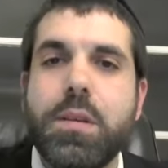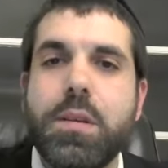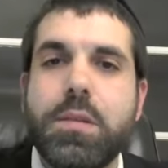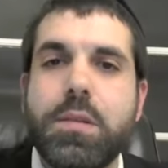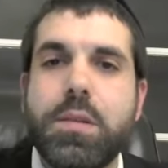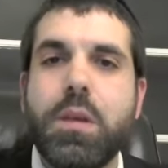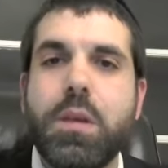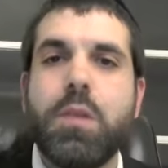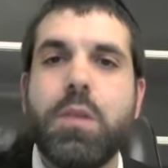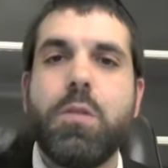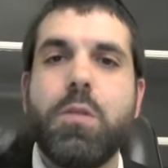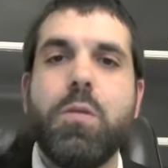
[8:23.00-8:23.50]

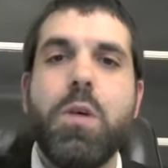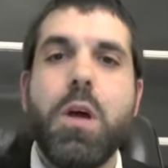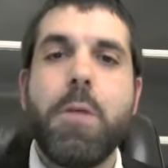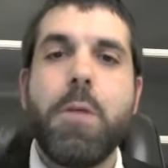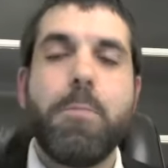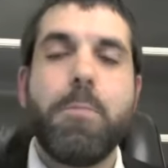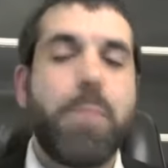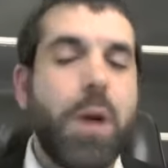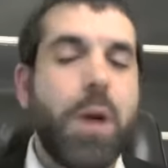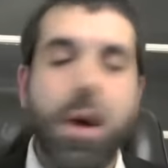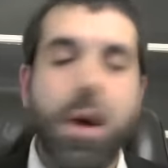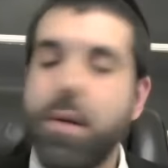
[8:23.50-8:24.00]
So
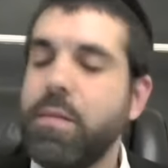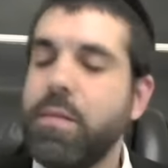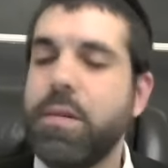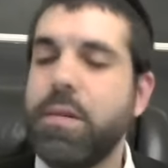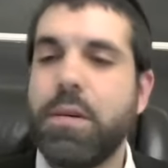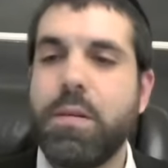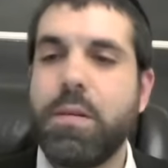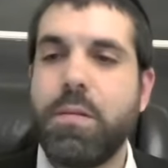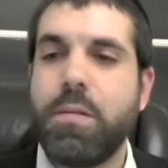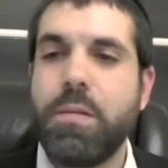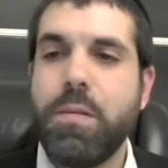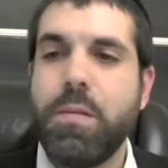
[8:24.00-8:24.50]

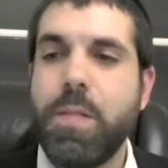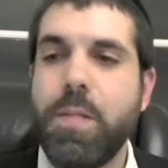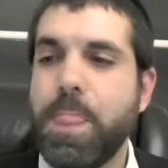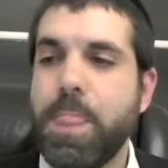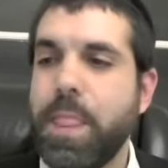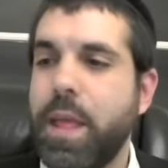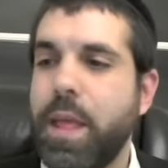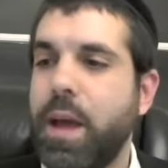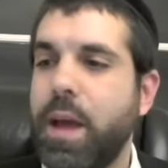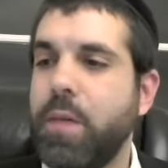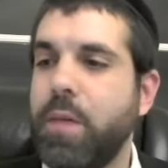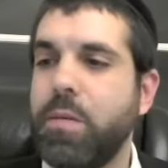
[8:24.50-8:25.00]
Paro
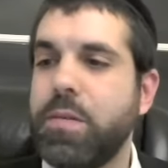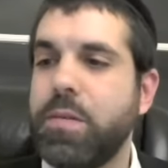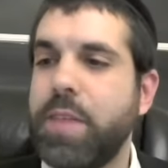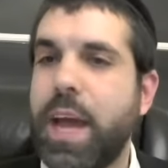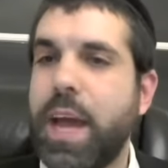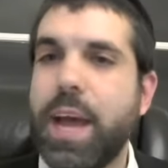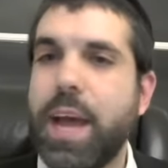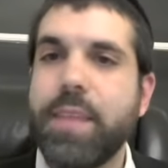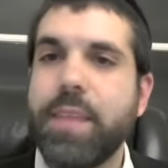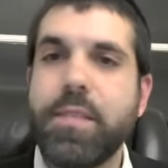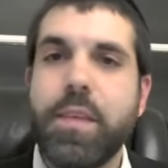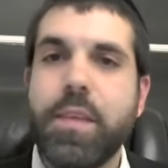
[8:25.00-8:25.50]
uh, was
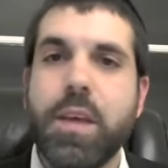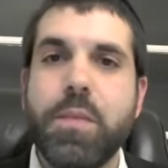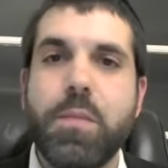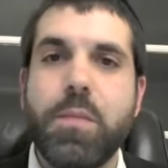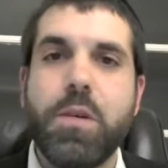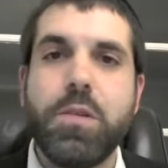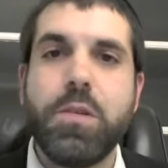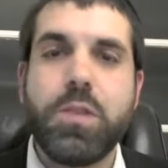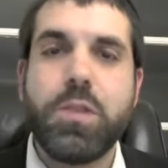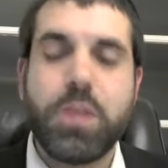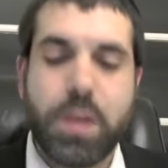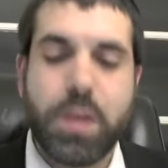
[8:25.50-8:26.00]
asking
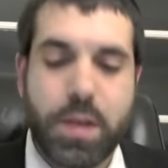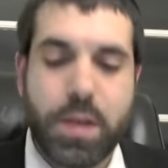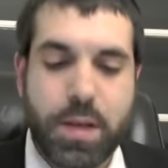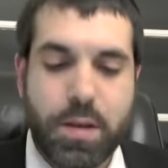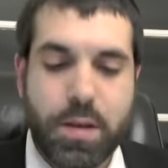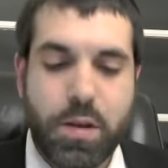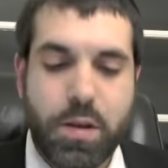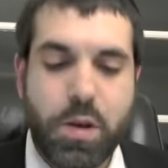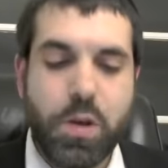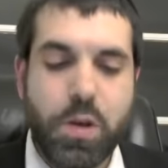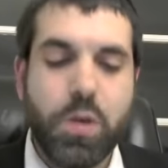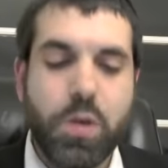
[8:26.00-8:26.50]

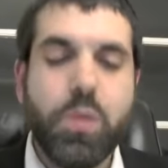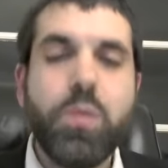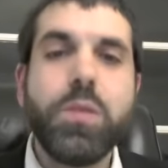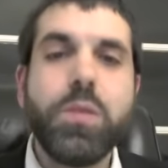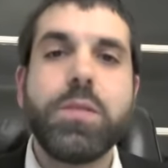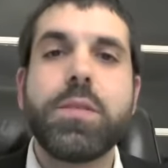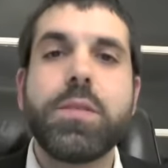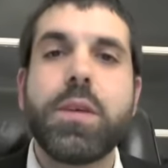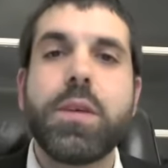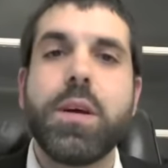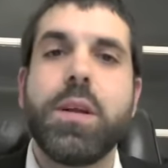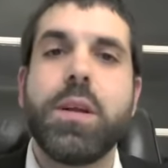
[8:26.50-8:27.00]
Moshe, who
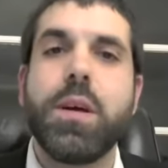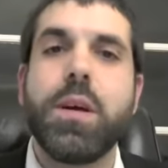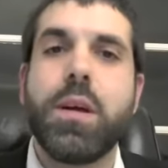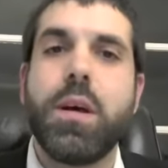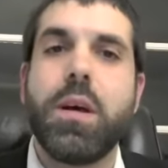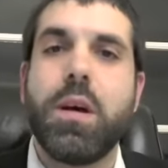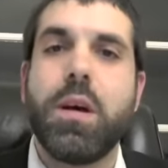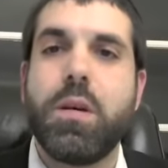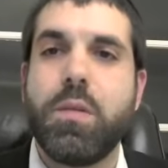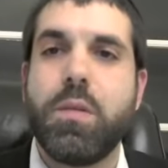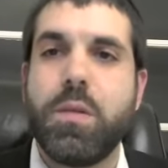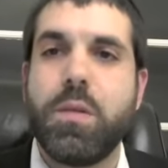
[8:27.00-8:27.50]
is going to
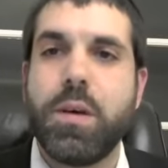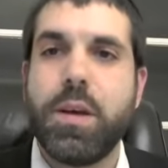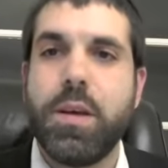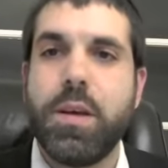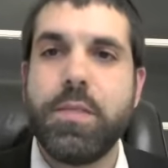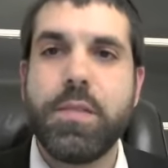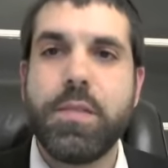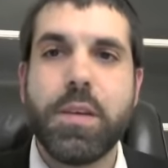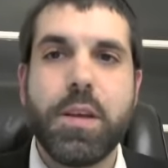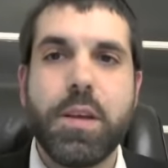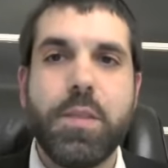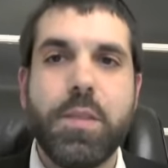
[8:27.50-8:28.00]
go?
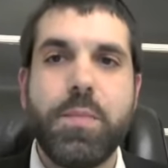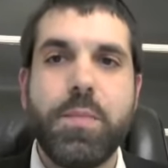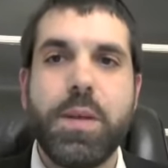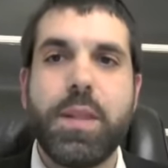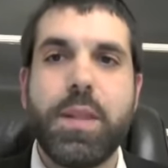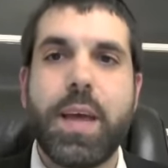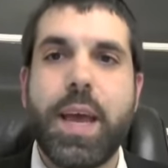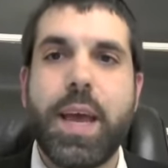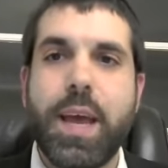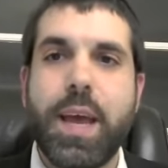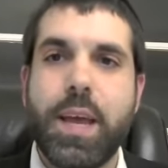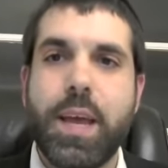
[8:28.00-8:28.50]
Is it going to be
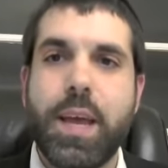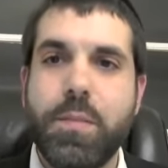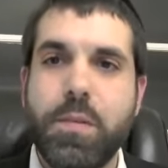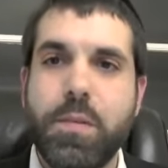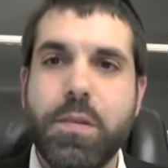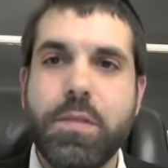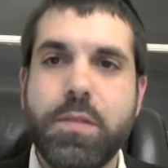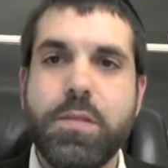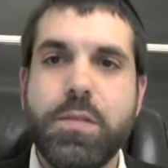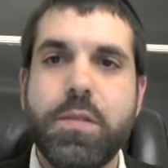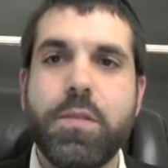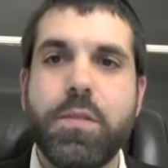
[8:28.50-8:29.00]
the
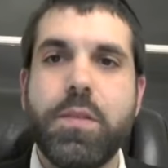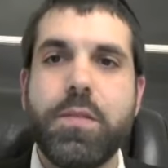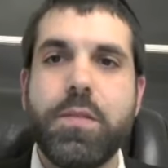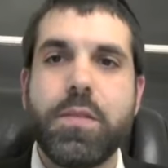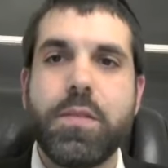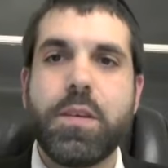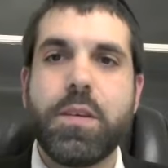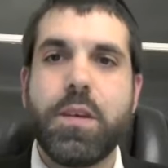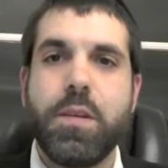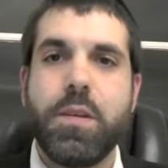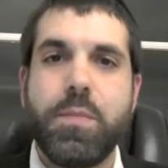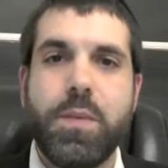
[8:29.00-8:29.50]
animals or is
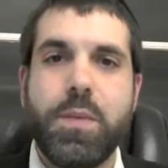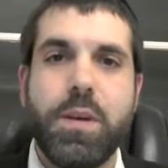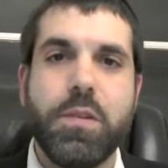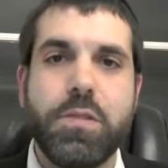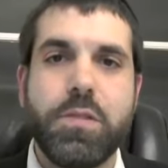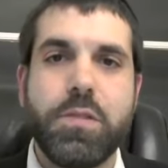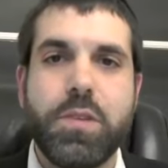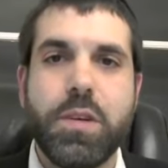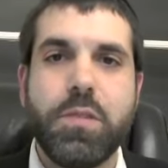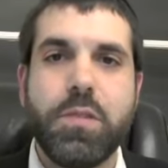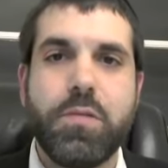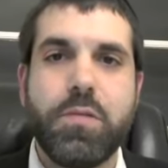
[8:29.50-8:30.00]
it going to be your
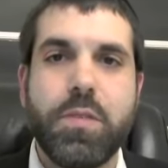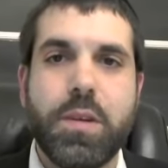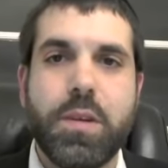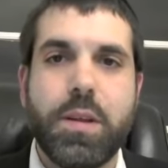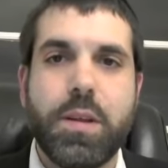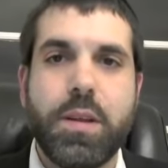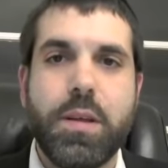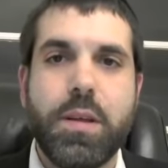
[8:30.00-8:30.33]
children?